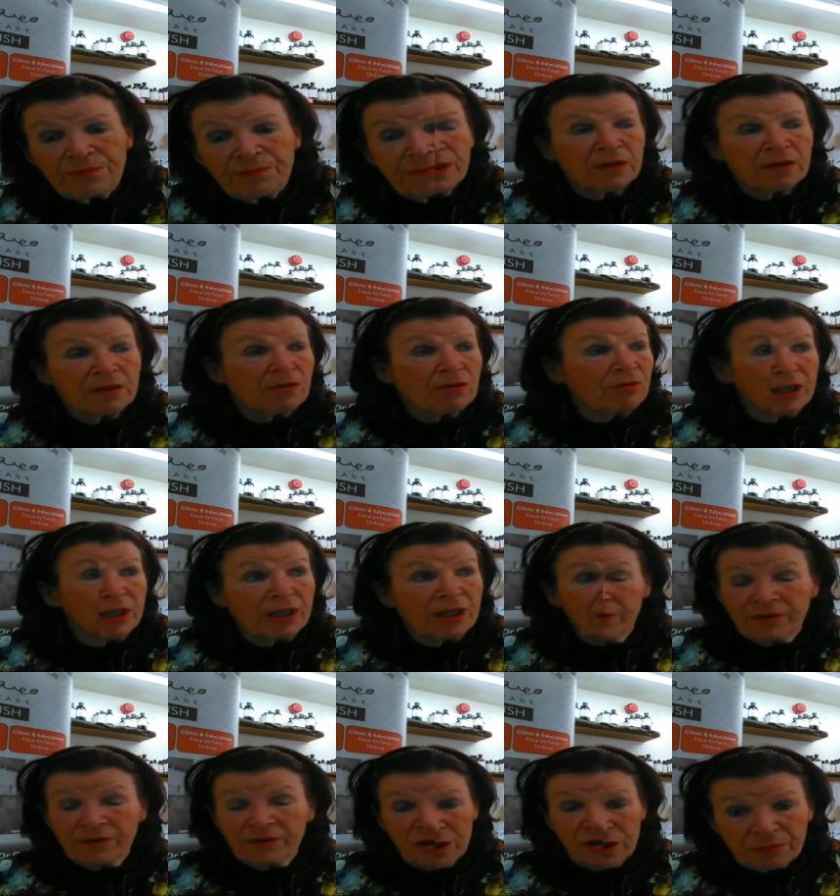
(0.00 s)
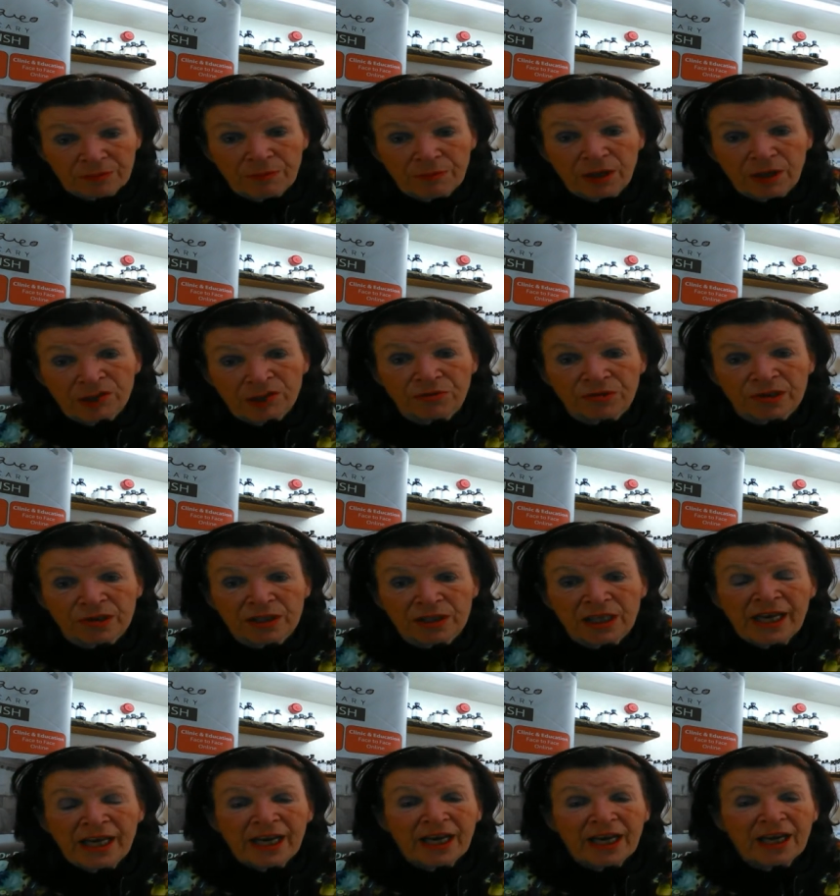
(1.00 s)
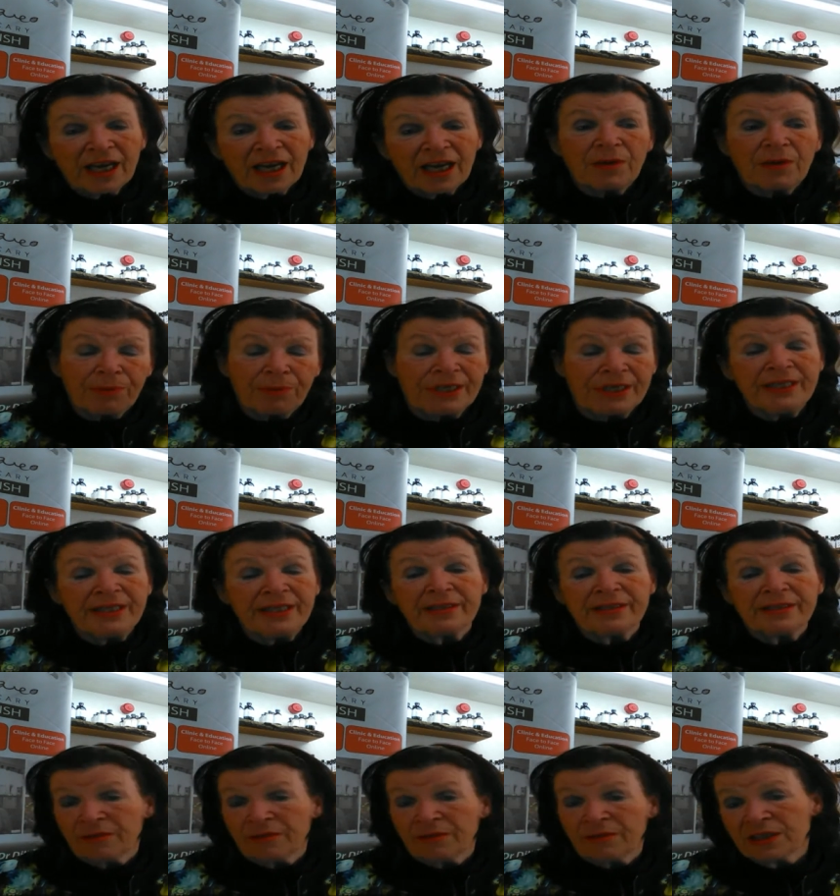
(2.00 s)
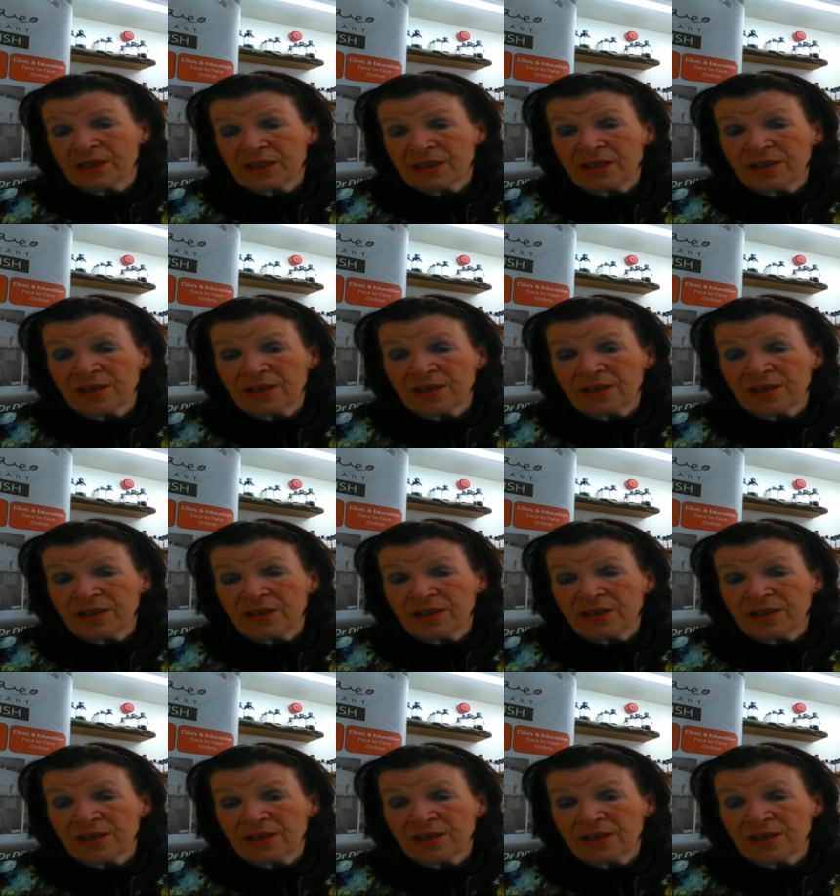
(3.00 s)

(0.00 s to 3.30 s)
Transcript: or even just moderate, um, please come and see us.